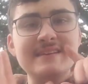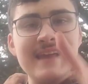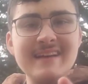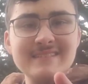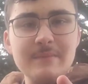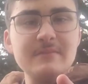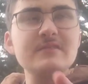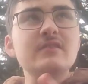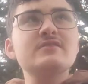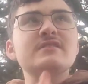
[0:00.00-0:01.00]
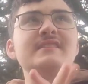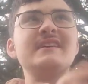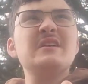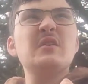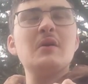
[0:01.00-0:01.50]
next episode you
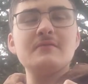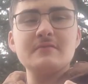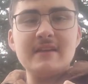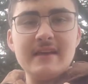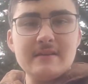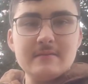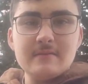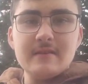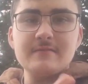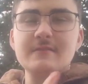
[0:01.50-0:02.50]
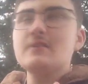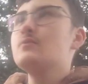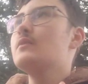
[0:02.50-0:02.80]
see, hopefully, in a few